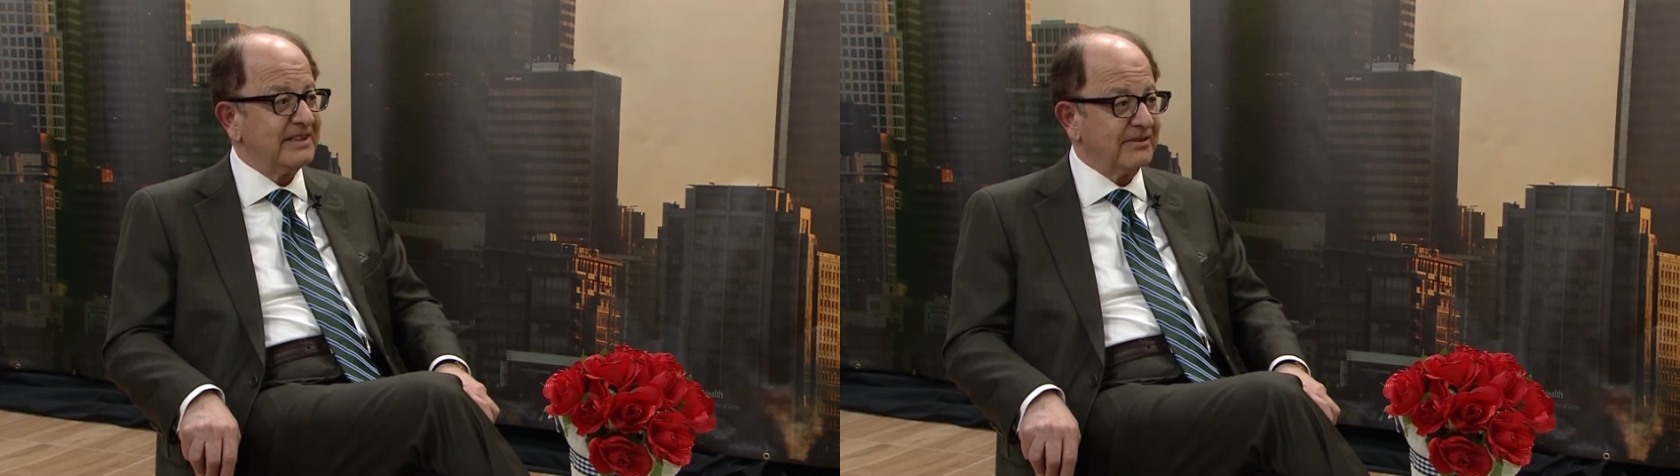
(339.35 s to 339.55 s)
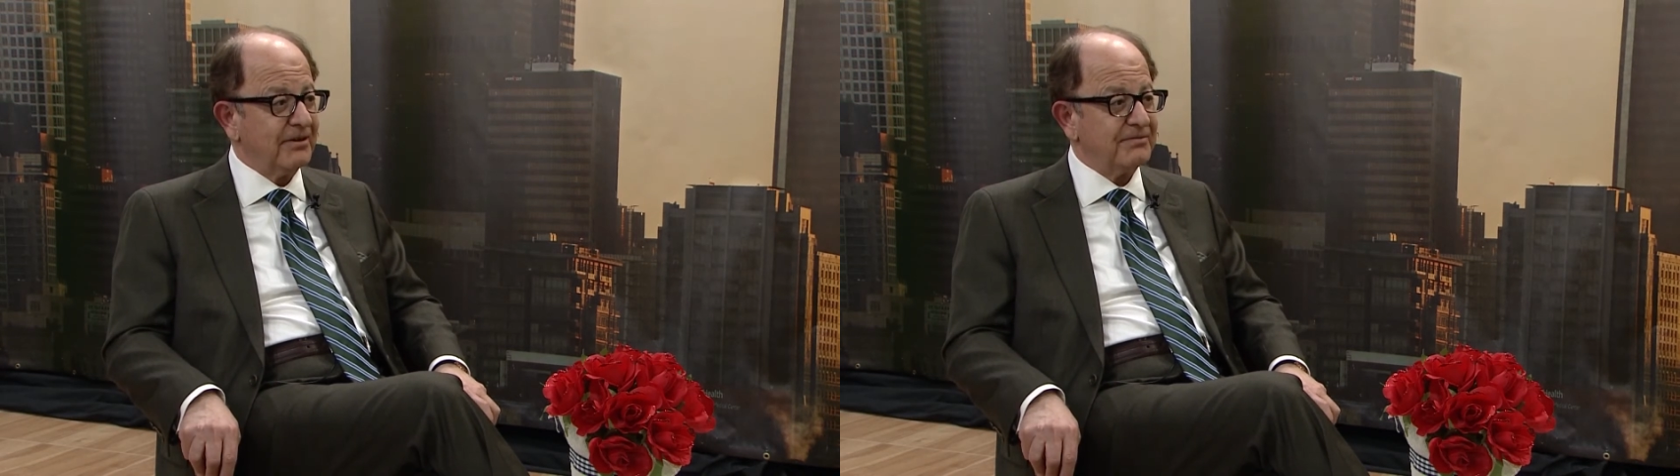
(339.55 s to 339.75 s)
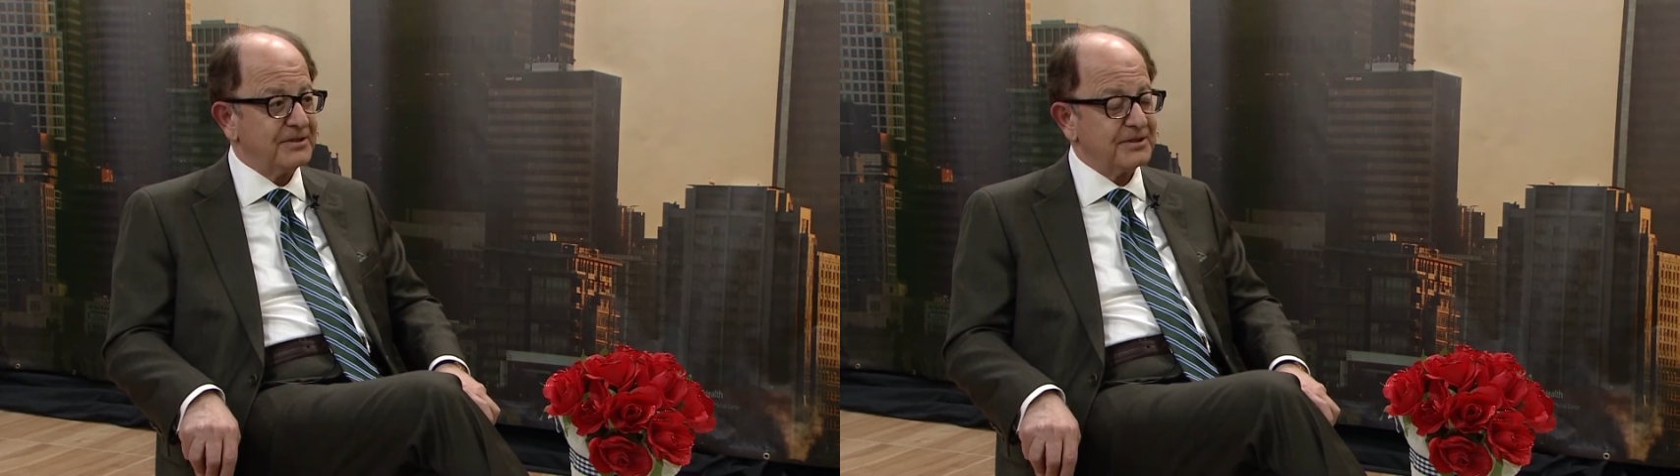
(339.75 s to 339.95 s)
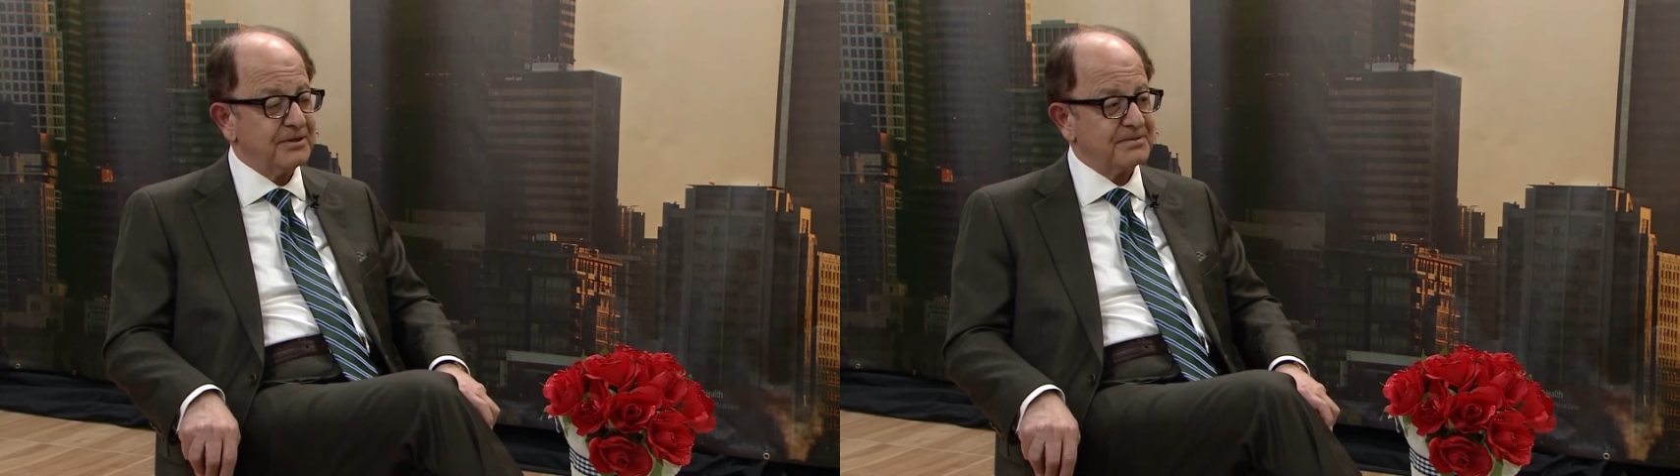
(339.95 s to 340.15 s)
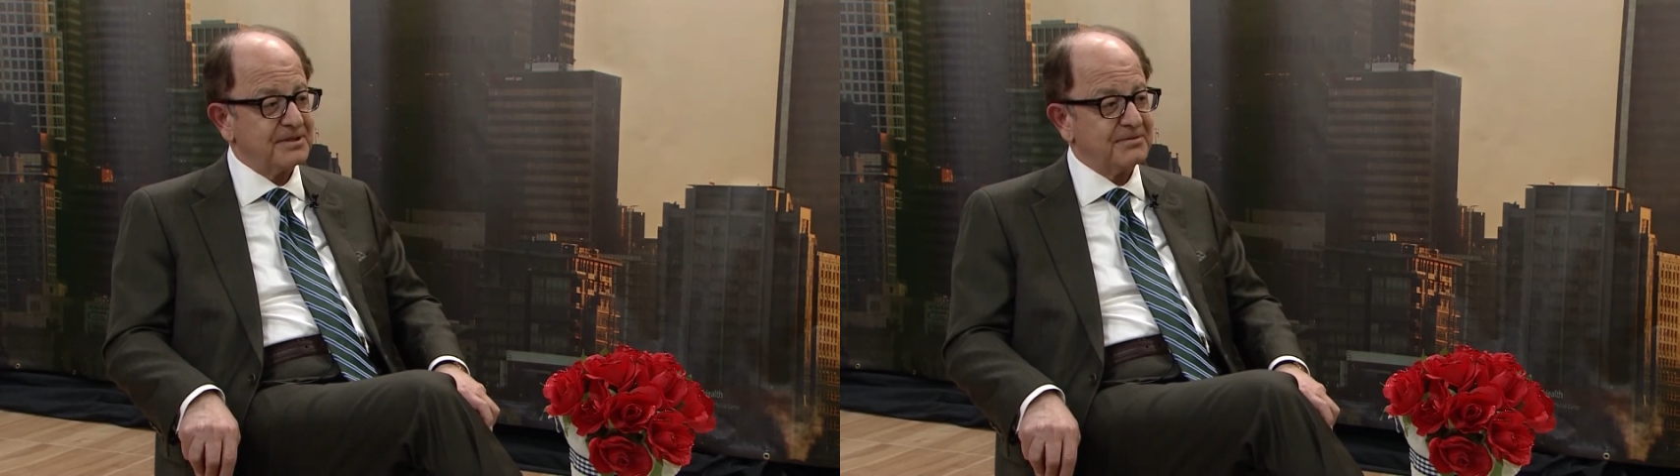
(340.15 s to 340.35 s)
coffee
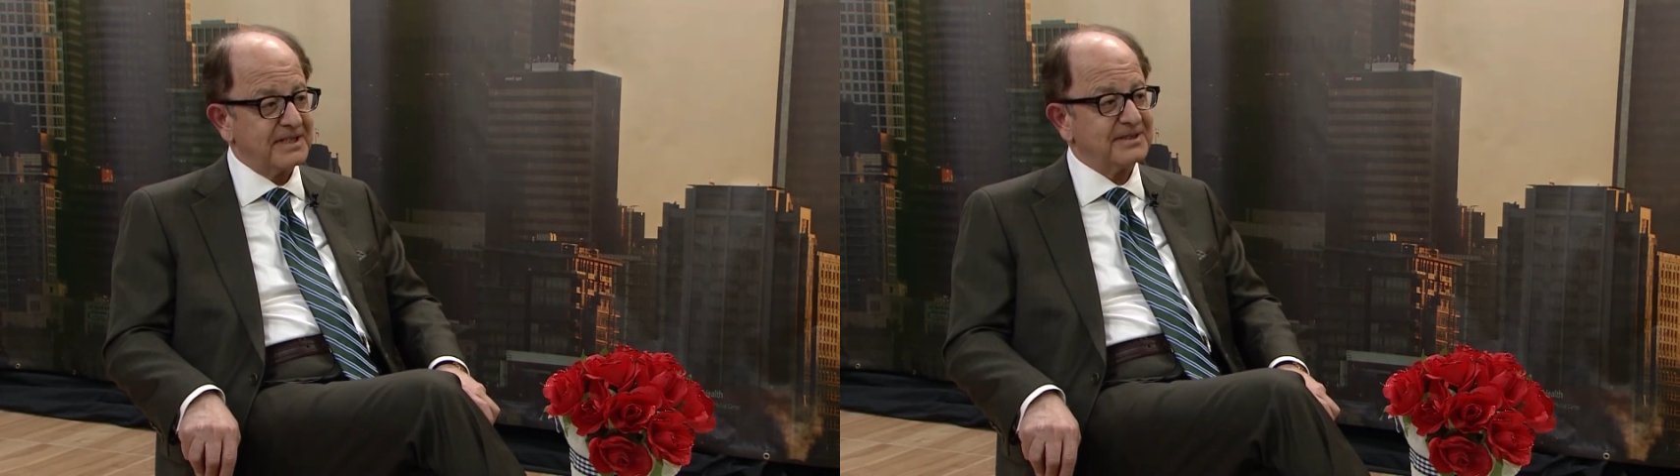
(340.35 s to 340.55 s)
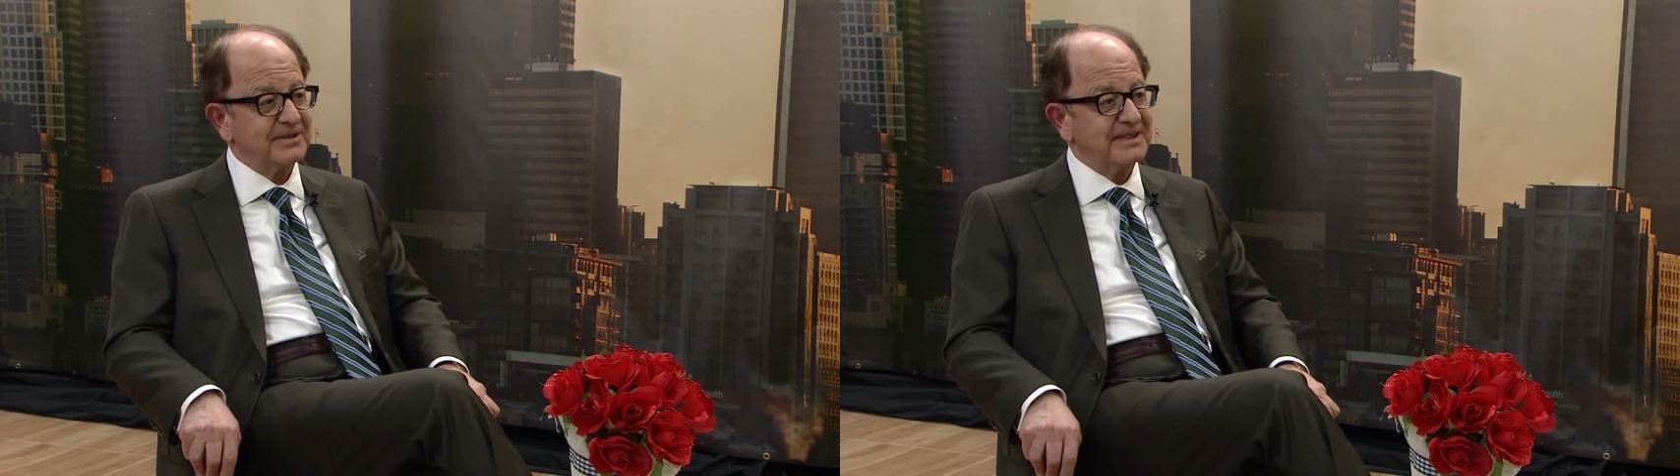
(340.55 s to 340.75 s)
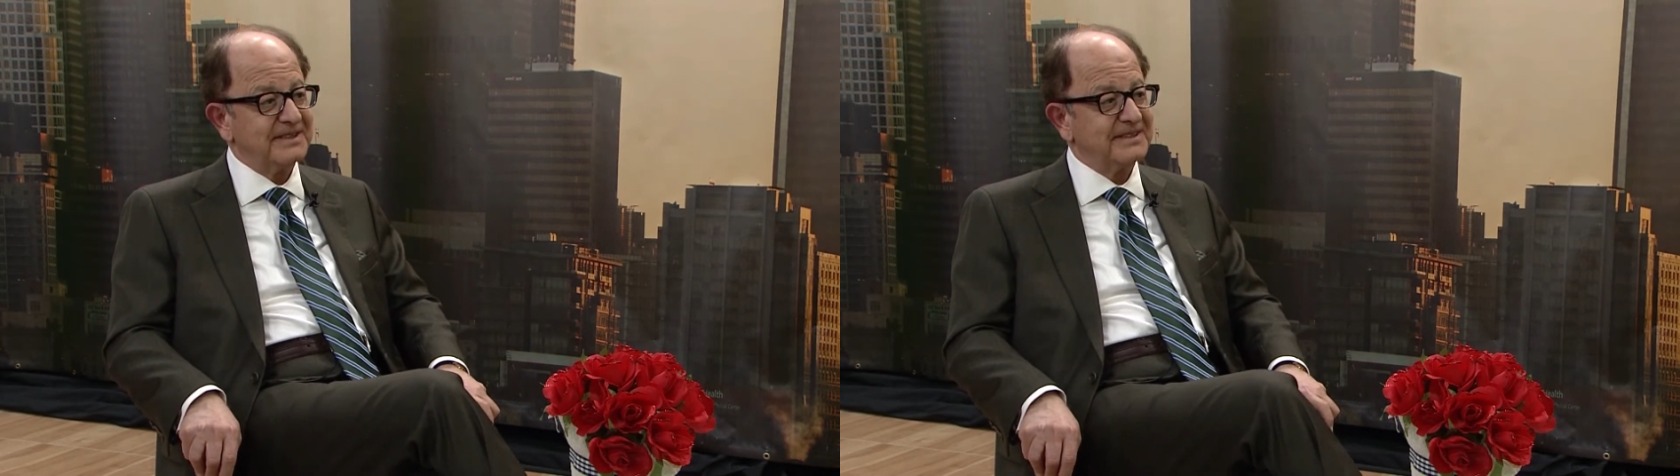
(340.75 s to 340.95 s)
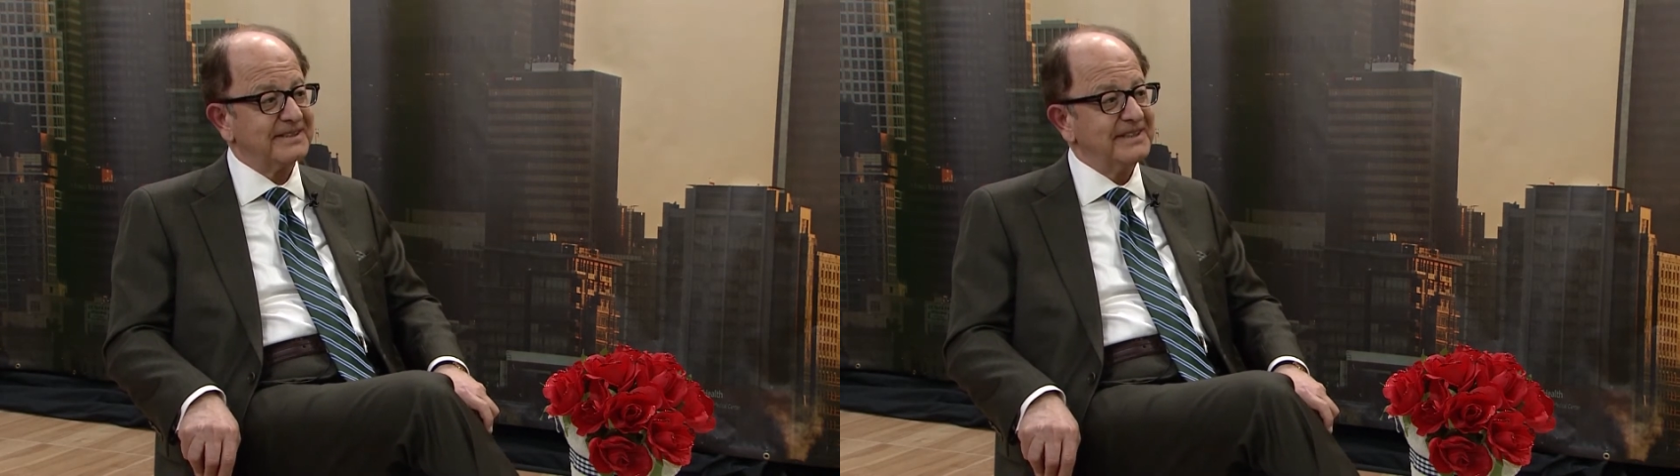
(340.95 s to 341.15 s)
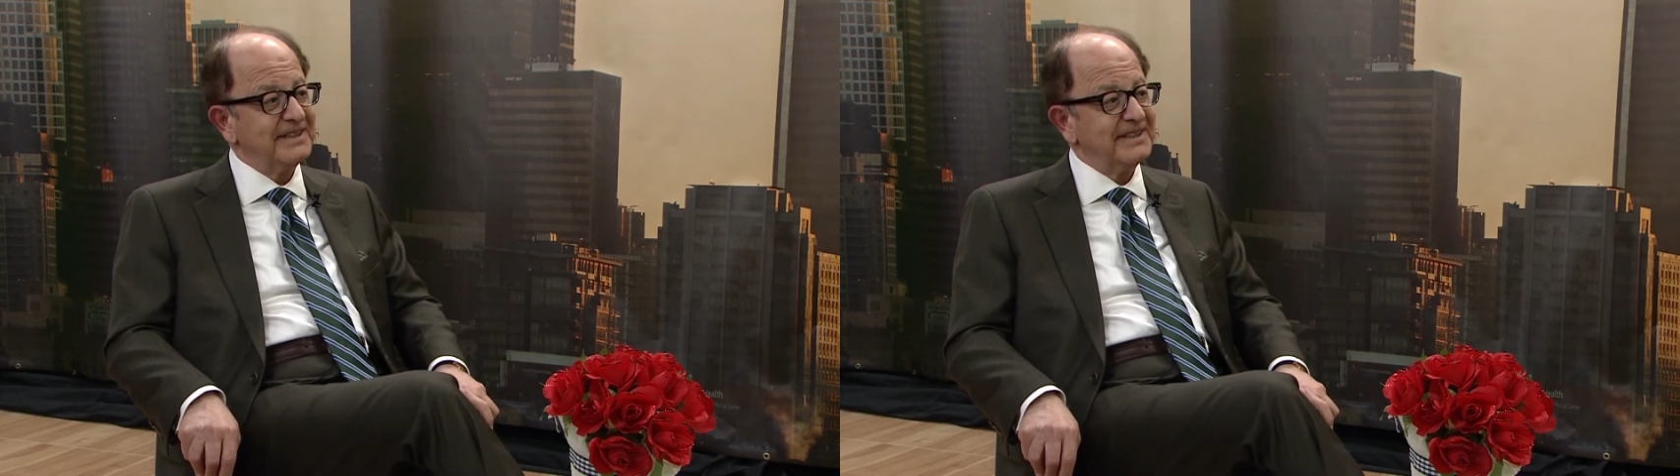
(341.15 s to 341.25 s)
shops and restaurants.